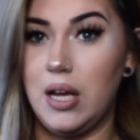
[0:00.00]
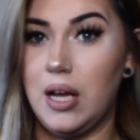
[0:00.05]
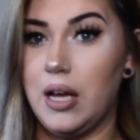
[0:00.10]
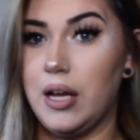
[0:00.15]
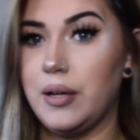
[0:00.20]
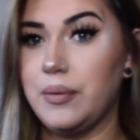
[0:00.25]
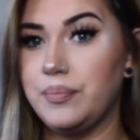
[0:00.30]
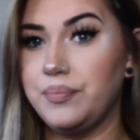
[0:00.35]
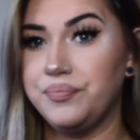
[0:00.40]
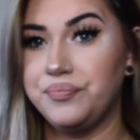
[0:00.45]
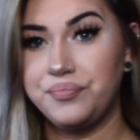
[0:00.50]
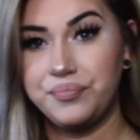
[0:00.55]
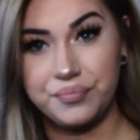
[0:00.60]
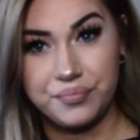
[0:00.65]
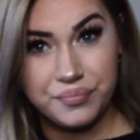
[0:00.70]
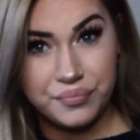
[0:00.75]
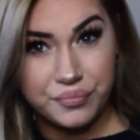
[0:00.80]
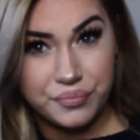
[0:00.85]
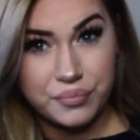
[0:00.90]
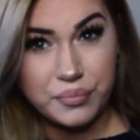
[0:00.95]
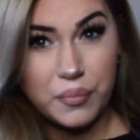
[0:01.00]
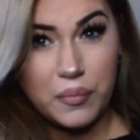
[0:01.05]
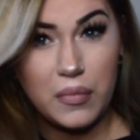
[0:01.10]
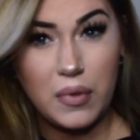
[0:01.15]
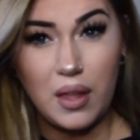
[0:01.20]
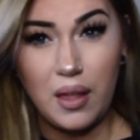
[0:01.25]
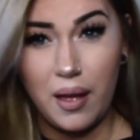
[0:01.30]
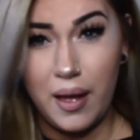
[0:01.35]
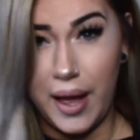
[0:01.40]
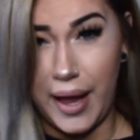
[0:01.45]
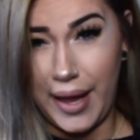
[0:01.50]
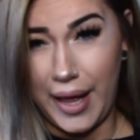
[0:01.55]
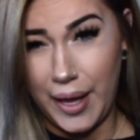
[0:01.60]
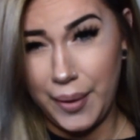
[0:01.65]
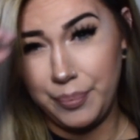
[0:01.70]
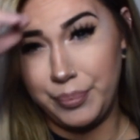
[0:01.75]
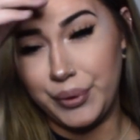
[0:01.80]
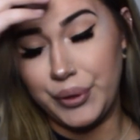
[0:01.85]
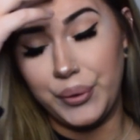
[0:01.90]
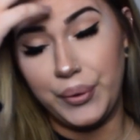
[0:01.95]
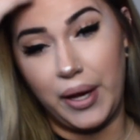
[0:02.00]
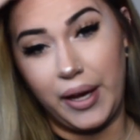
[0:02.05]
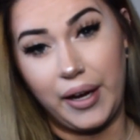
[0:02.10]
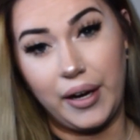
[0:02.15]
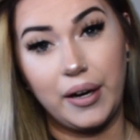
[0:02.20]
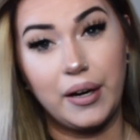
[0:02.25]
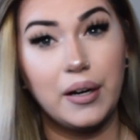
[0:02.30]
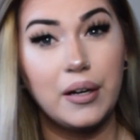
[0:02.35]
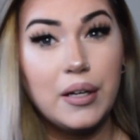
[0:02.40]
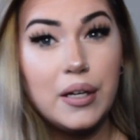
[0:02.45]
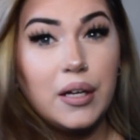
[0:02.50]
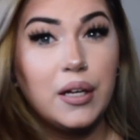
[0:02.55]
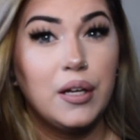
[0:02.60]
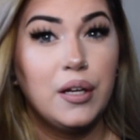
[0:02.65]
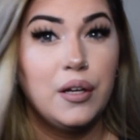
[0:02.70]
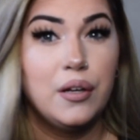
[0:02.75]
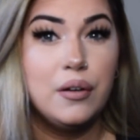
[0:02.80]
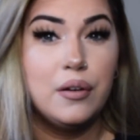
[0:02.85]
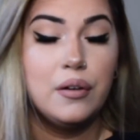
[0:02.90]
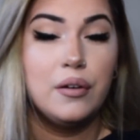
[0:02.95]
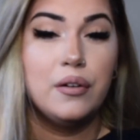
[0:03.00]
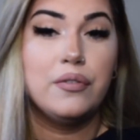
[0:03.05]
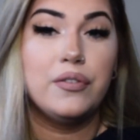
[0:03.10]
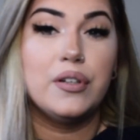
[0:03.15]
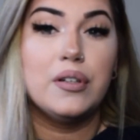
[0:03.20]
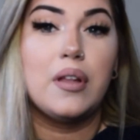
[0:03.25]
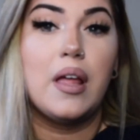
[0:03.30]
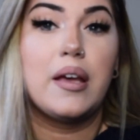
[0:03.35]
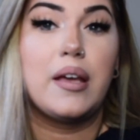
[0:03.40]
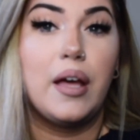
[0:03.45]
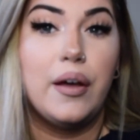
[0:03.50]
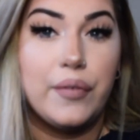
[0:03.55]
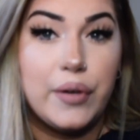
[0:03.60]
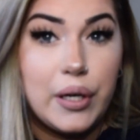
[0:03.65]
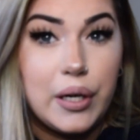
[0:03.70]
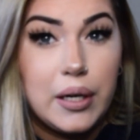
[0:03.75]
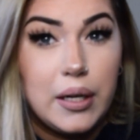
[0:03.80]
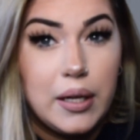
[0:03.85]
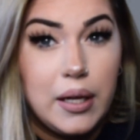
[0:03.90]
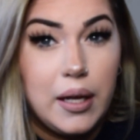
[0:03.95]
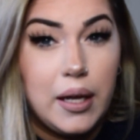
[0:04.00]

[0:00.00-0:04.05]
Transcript: I had blue hair for like ever.